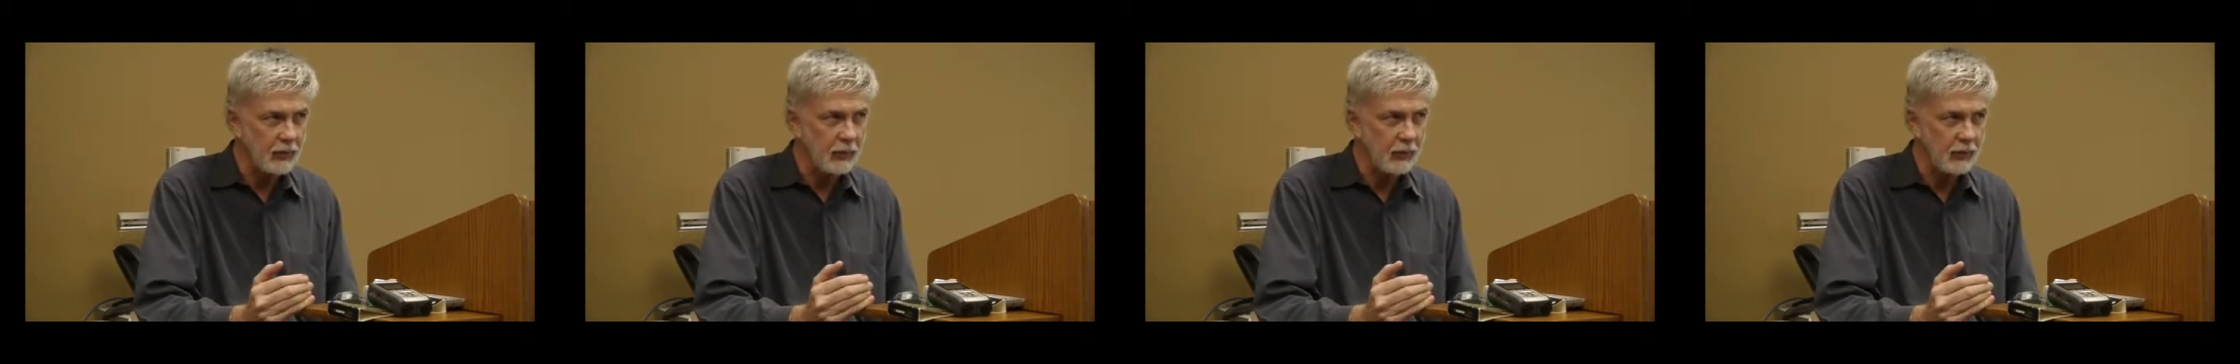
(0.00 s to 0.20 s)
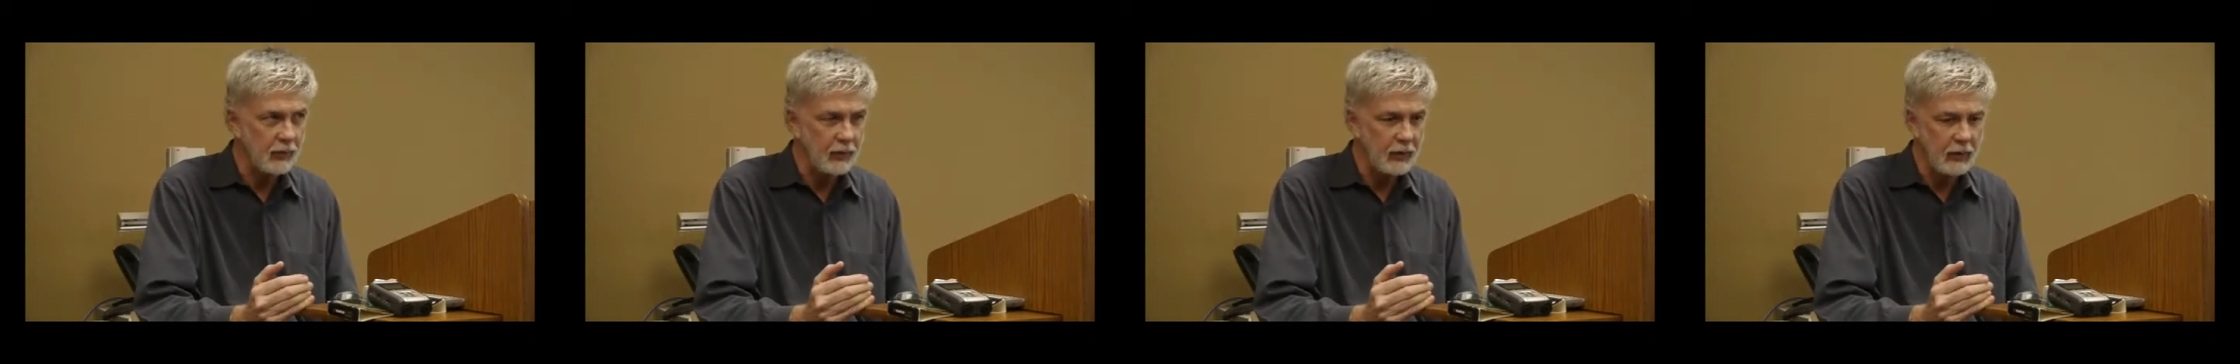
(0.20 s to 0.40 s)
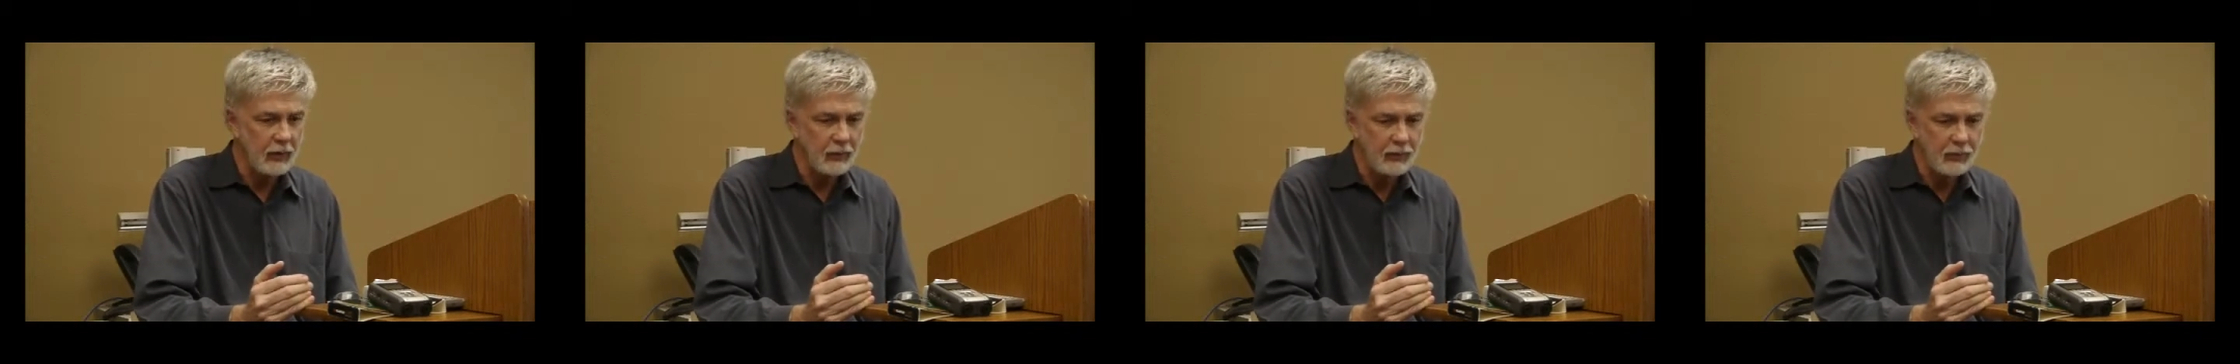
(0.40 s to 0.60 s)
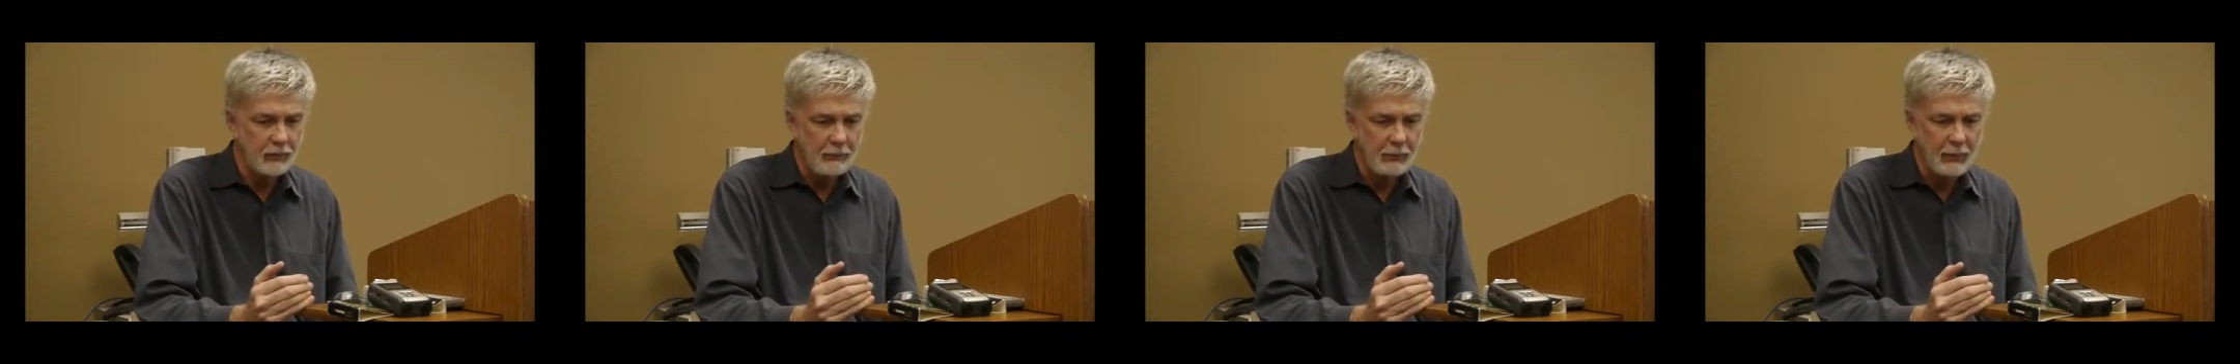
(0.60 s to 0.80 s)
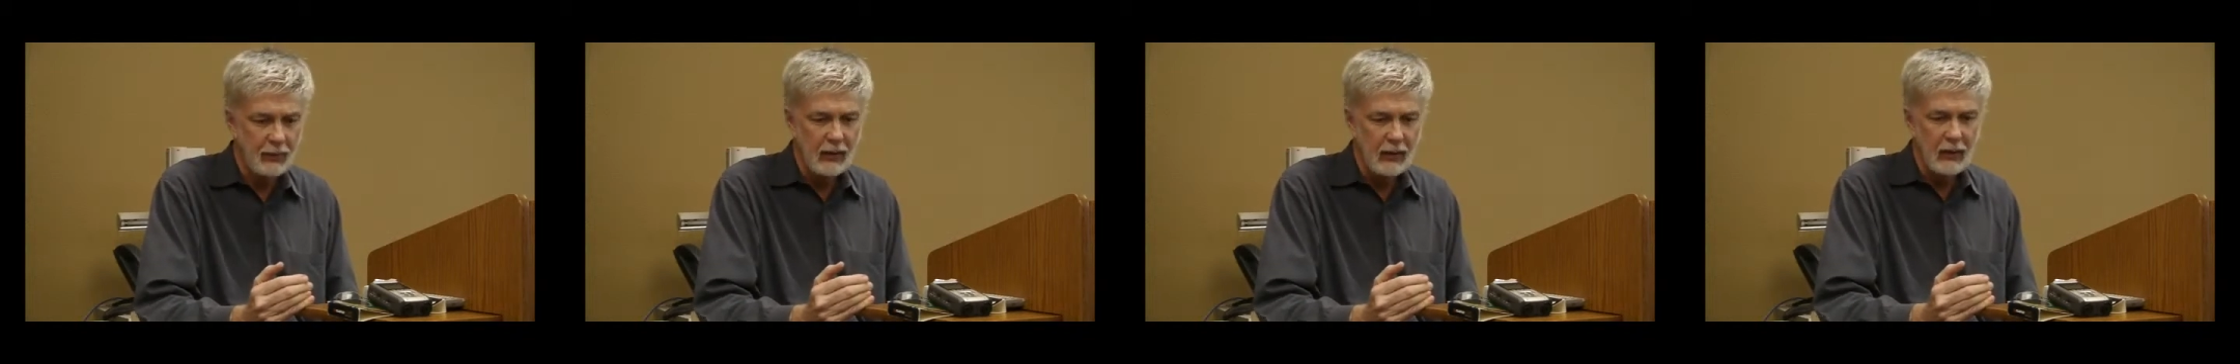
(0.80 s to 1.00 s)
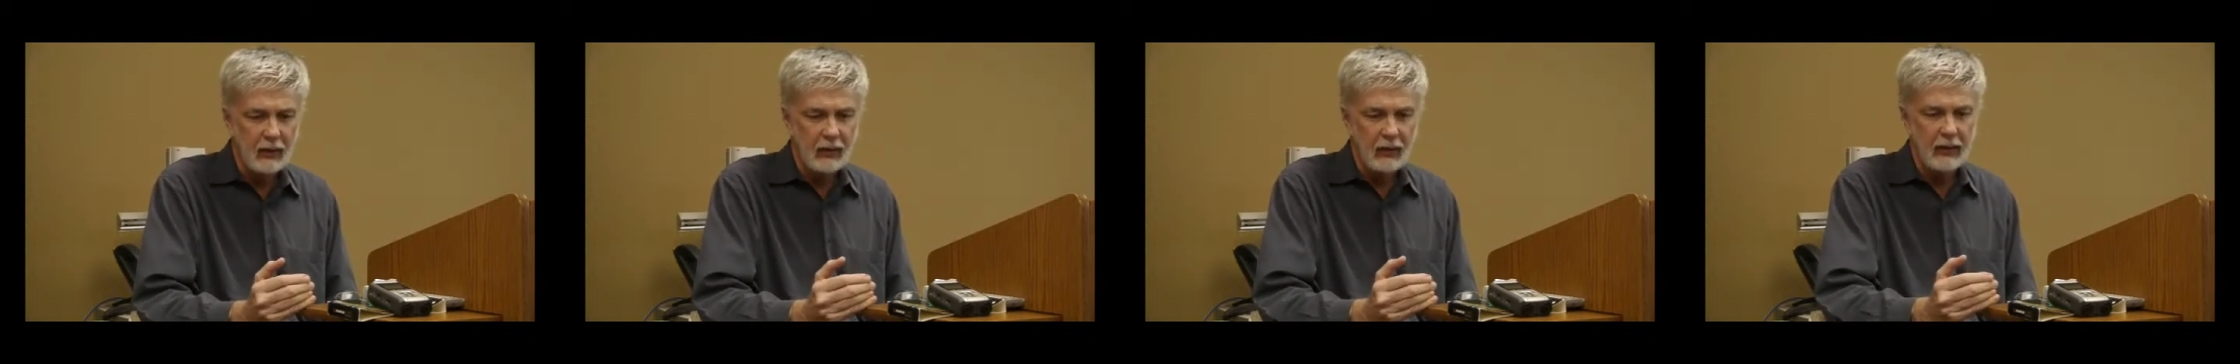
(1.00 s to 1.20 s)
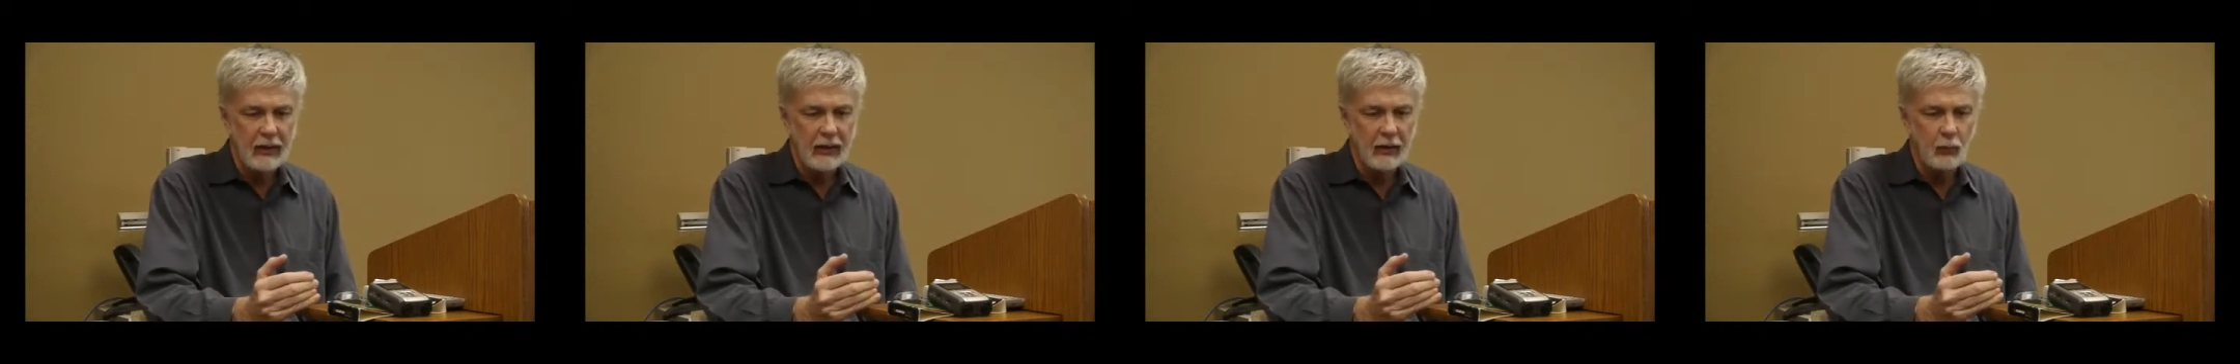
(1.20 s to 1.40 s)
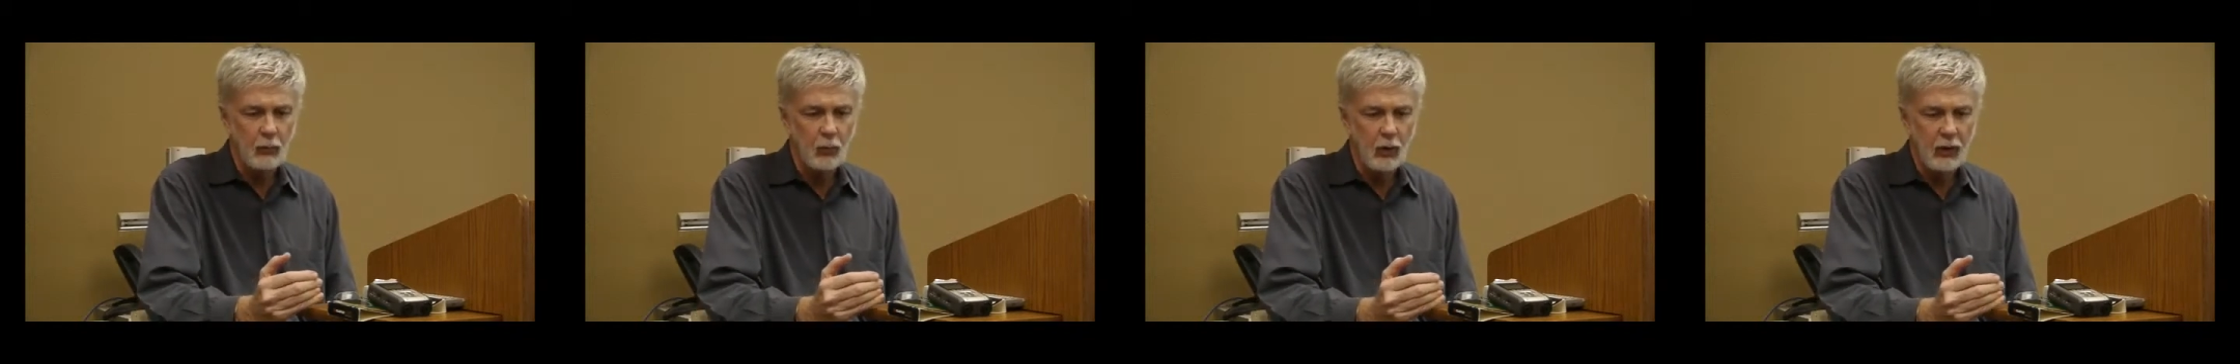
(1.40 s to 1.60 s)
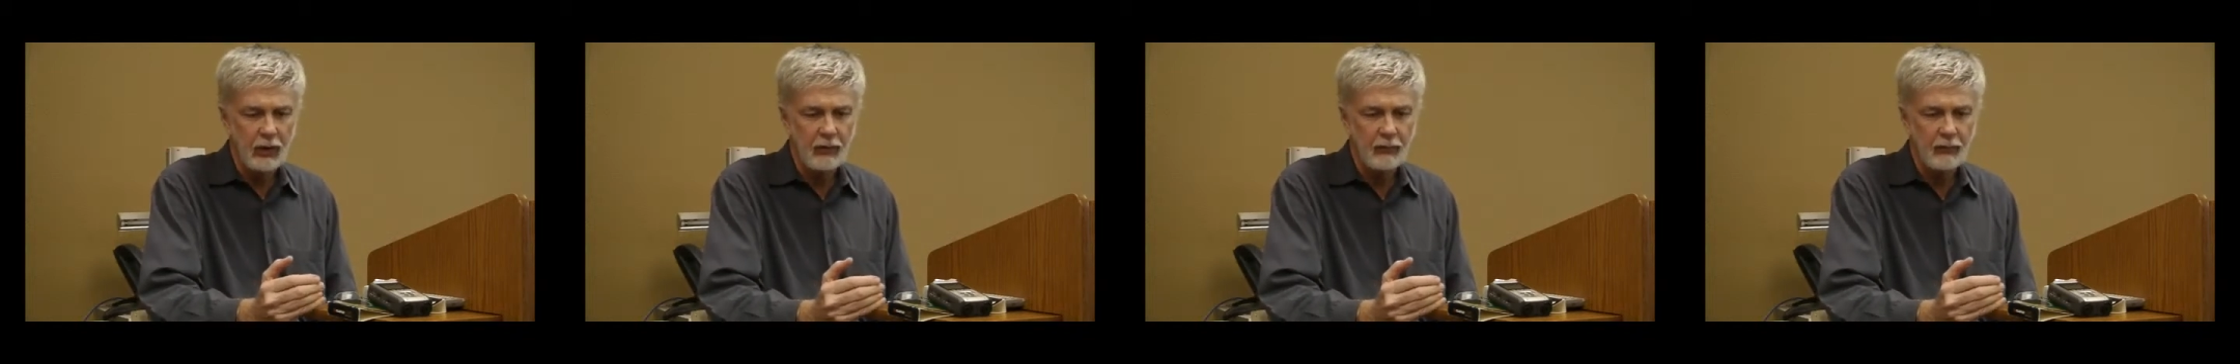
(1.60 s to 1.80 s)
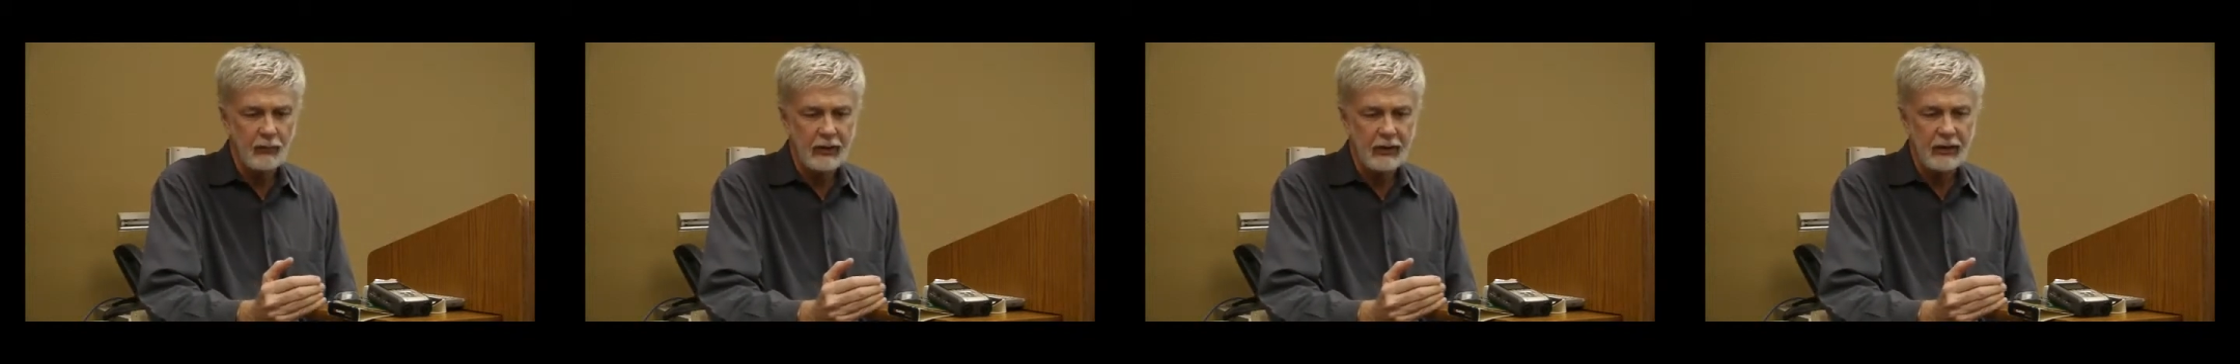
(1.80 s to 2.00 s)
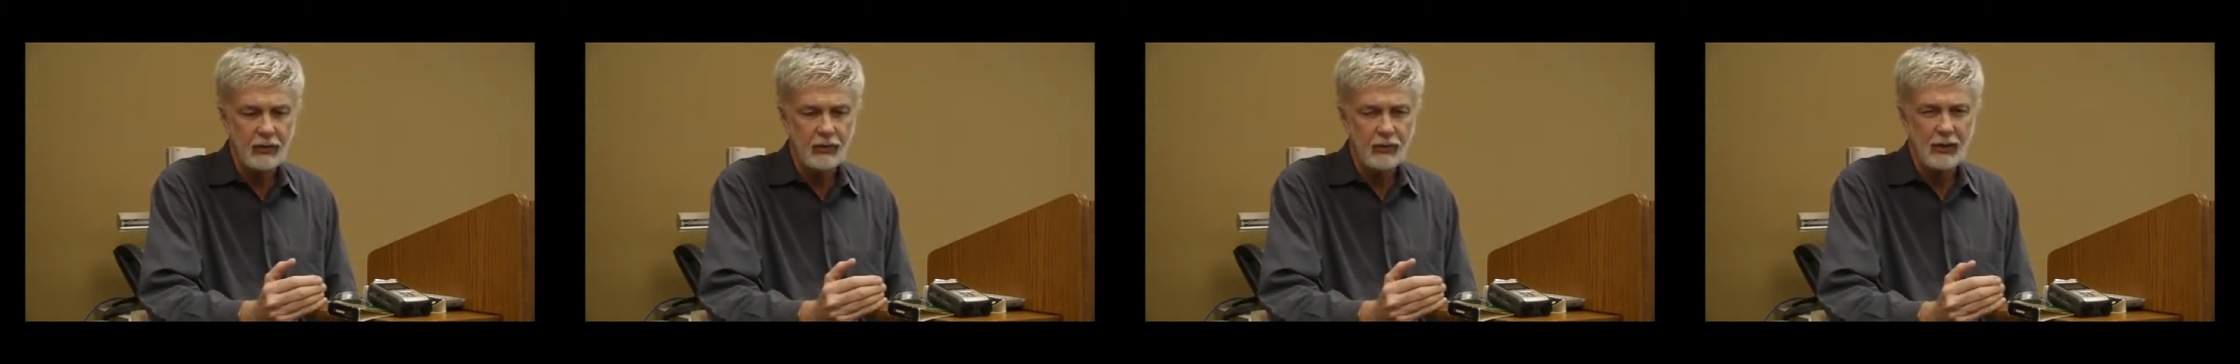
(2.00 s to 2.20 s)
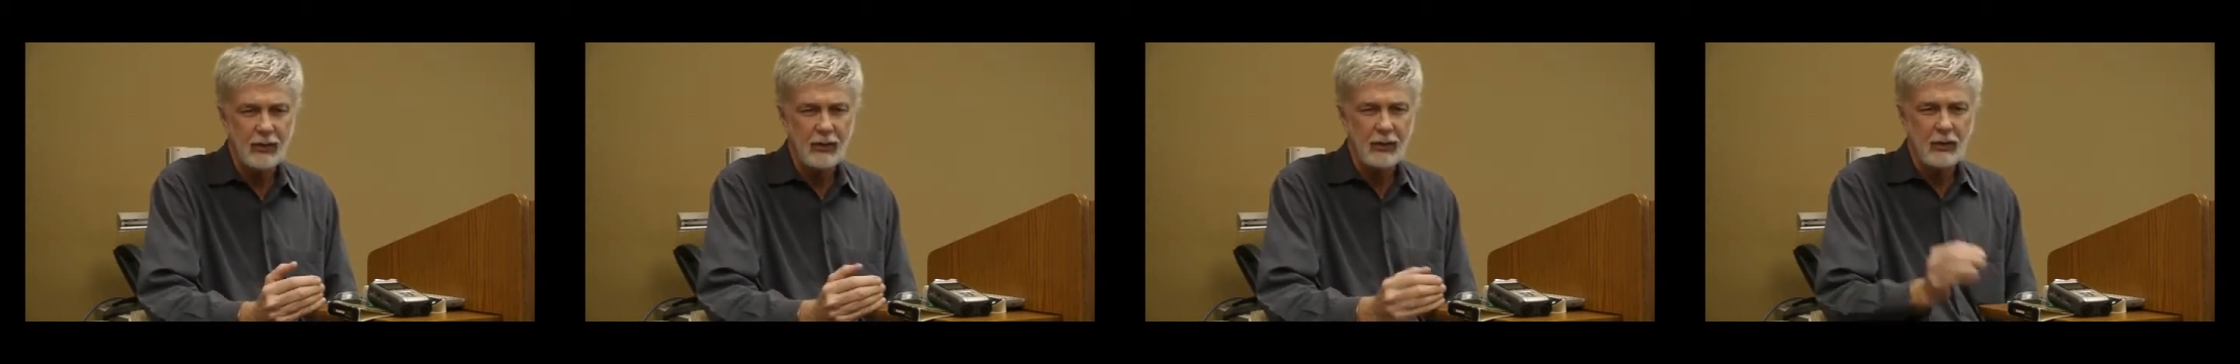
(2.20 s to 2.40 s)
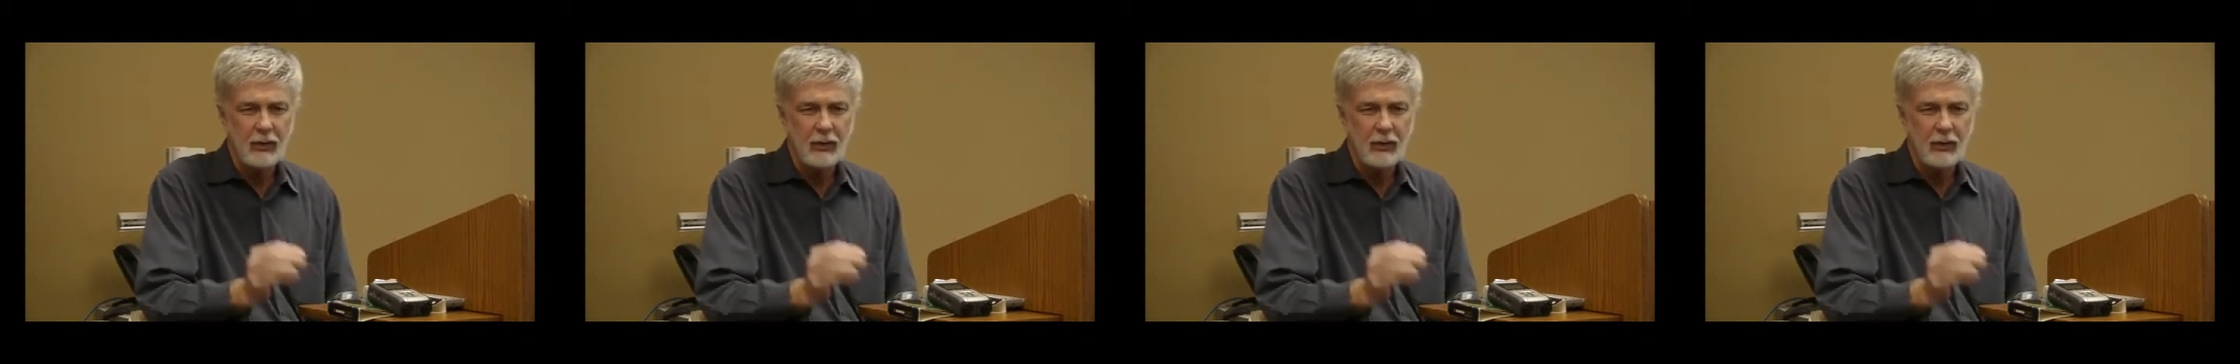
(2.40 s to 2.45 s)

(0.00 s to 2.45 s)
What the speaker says: disease, and one of these